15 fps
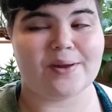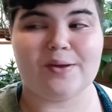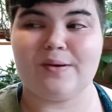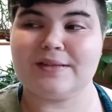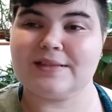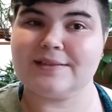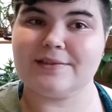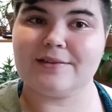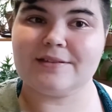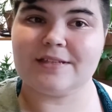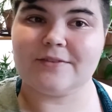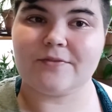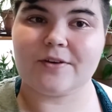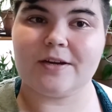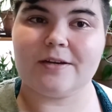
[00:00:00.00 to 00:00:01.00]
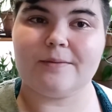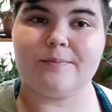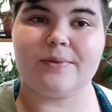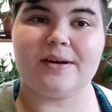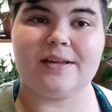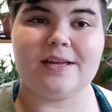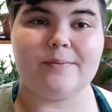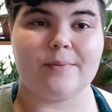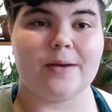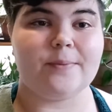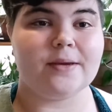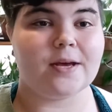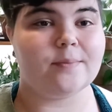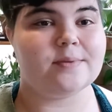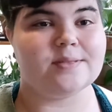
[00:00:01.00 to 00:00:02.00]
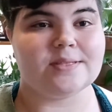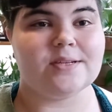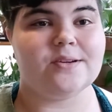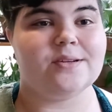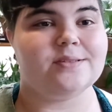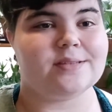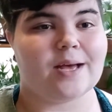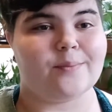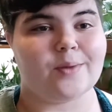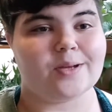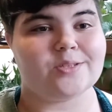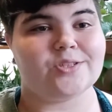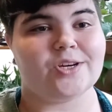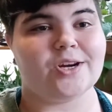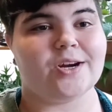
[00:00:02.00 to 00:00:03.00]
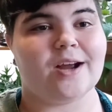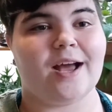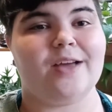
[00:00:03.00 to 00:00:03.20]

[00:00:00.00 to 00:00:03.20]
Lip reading: I know it's a little different, but it might become a series, I'm not sure.